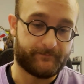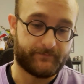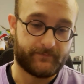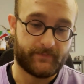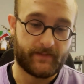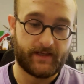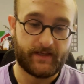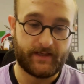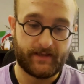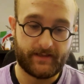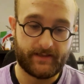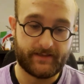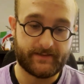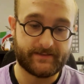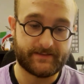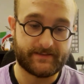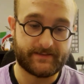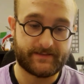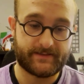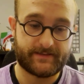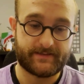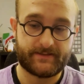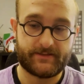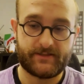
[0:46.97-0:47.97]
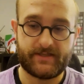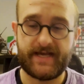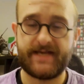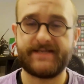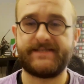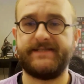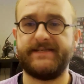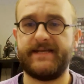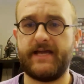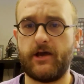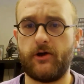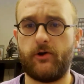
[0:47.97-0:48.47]
Is
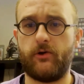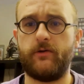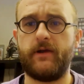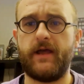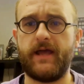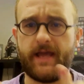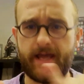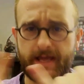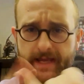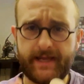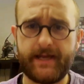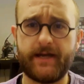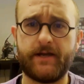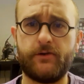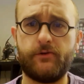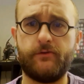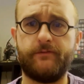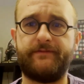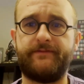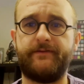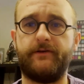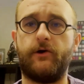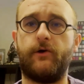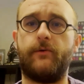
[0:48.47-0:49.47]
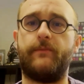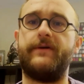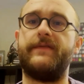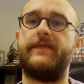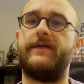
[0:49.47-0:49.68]
testing out a new film,